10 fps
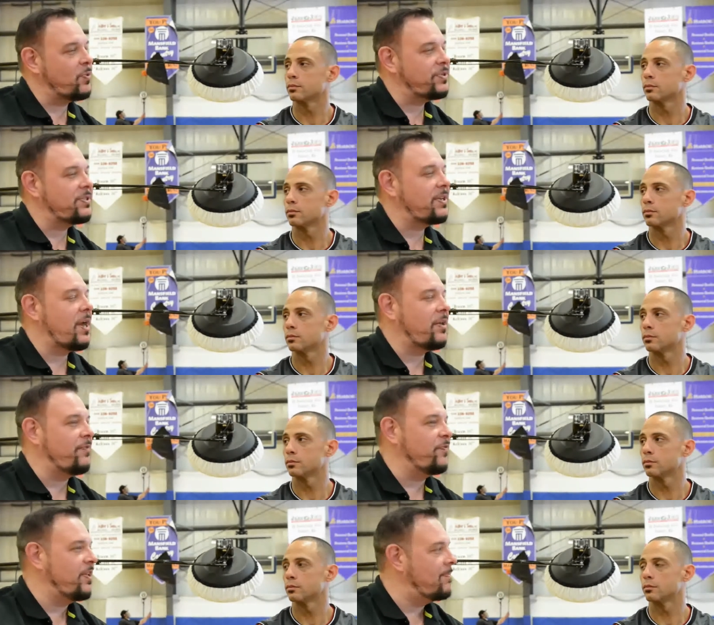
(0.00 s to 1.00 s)
Speaker 1: what's the kind
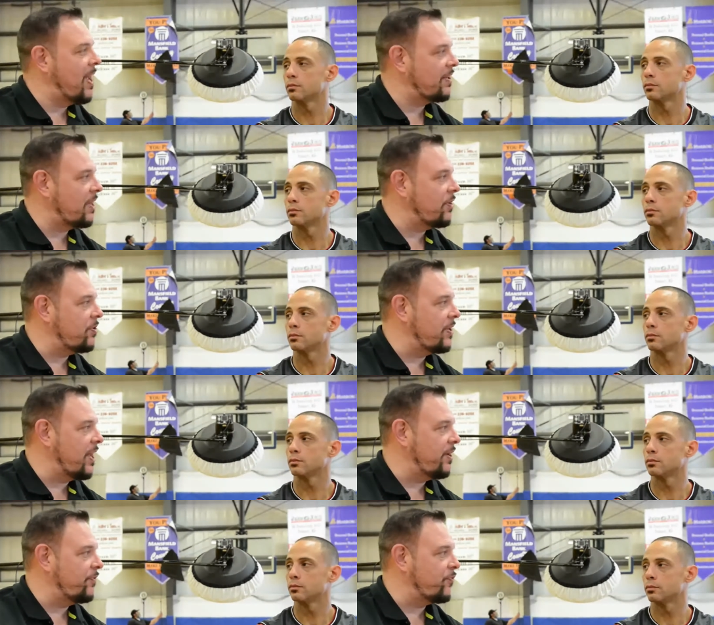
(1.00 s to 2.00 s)
of feedback that you're
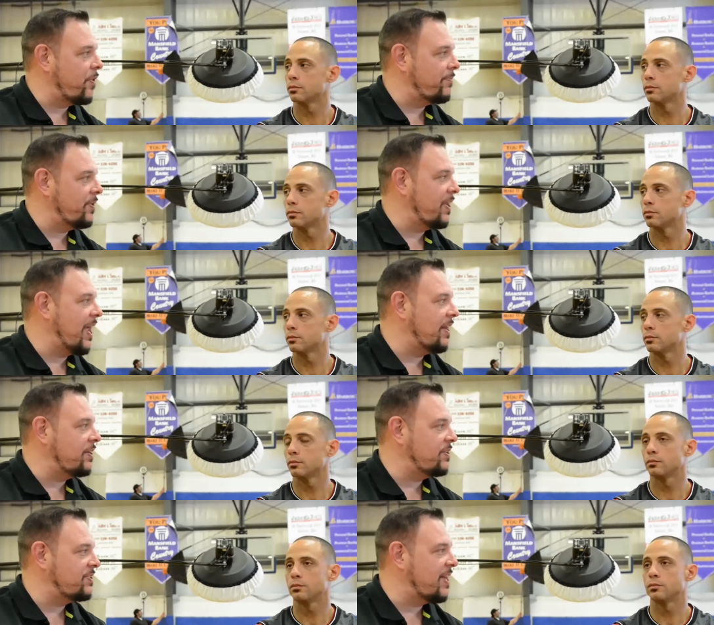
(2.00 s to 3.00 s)
getting from the
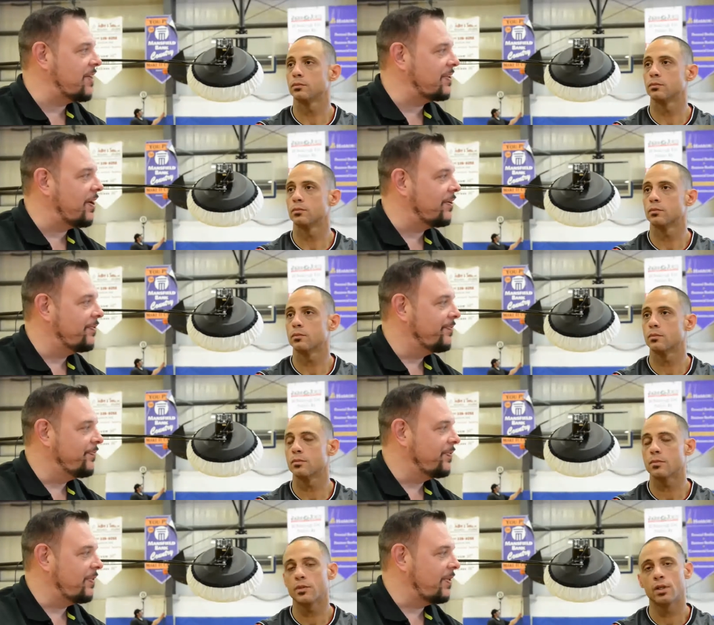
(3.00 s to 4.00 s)
candidates out there?
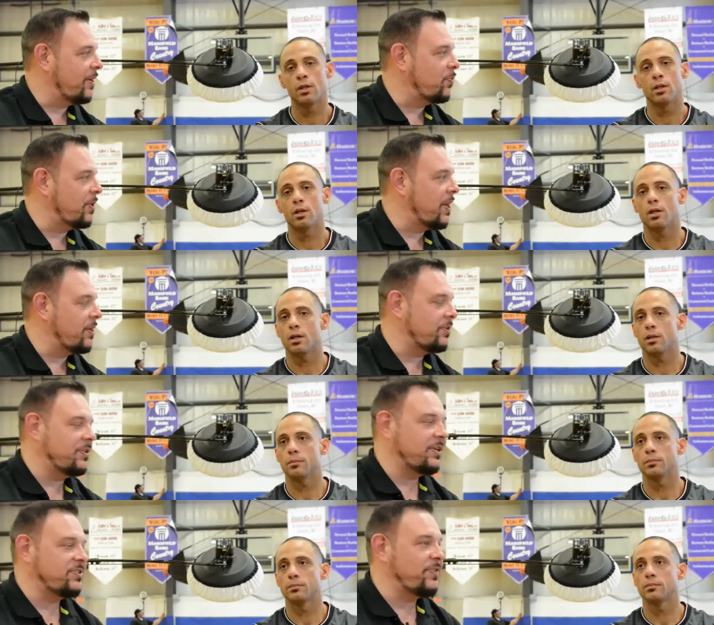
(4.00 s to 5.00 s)
Like what kind of
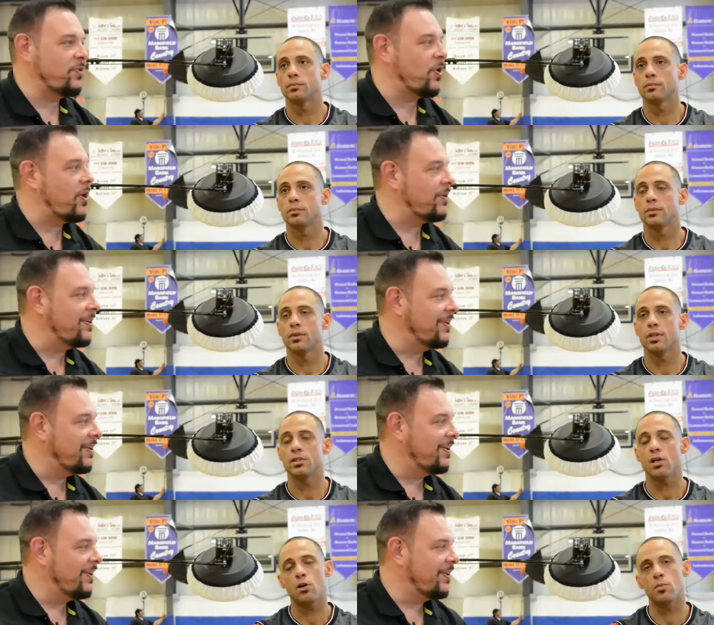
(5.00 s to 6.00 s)
good things have you heard?
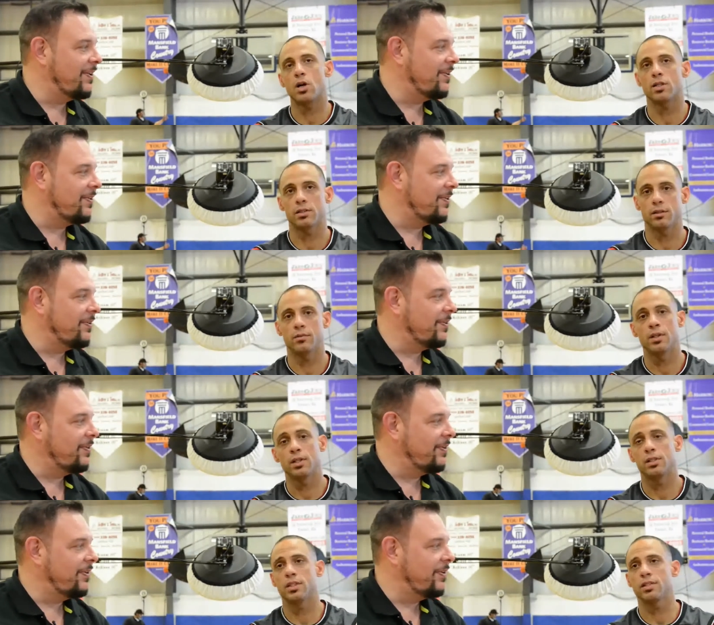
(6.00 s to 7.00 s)
It's all
Speaker 2: positive.
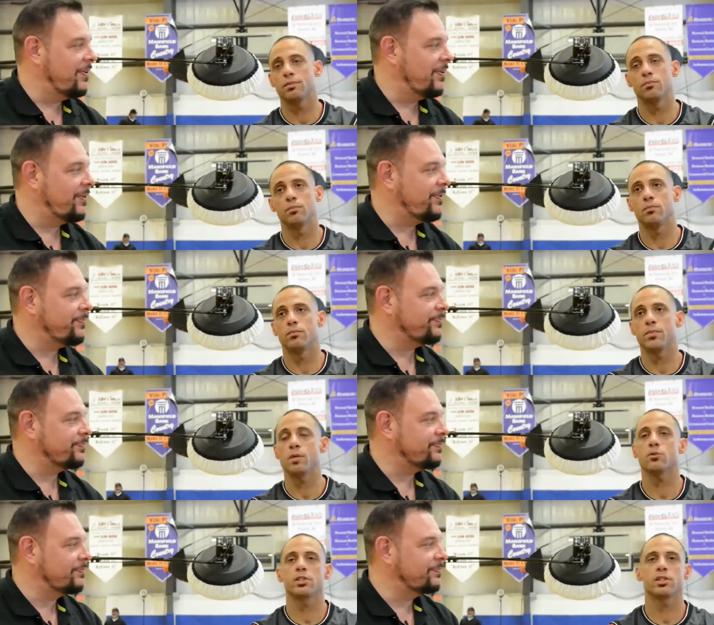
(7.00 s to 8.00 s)
Just
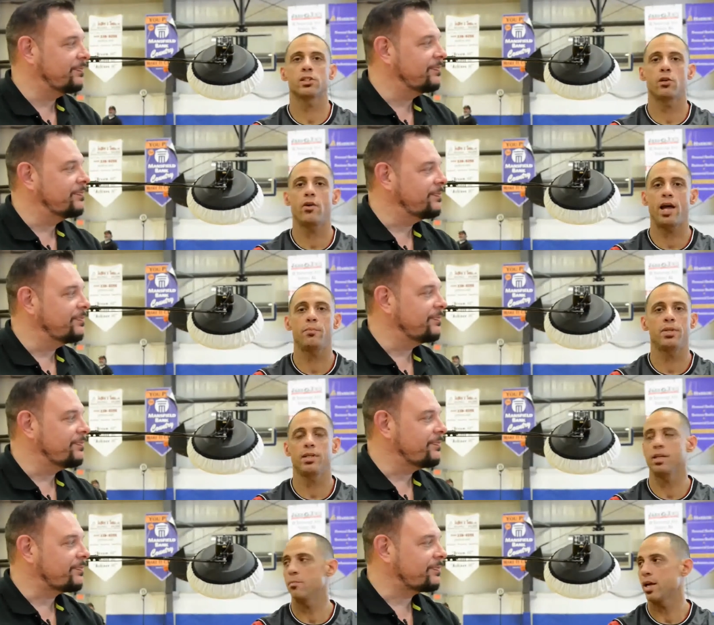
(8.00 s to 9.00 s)
people are just so happy to
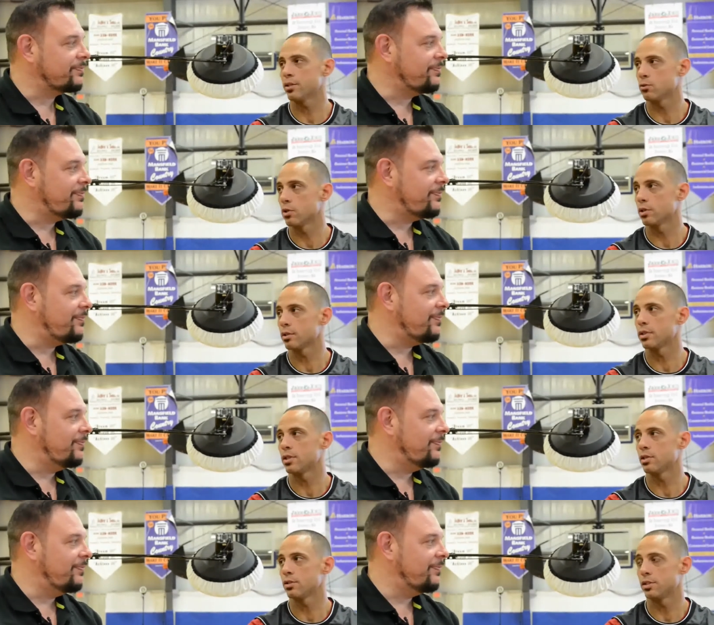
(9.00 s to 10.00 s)
get back to work,
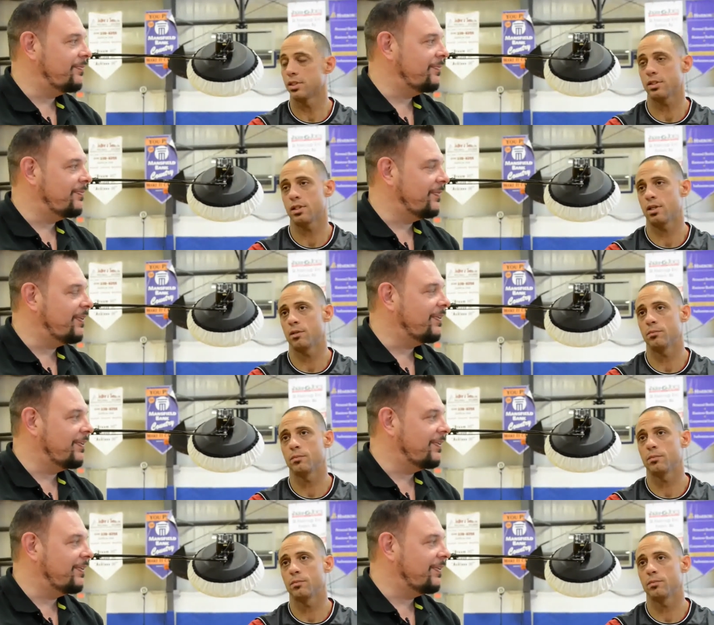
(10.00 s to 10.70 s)
you know, and just um,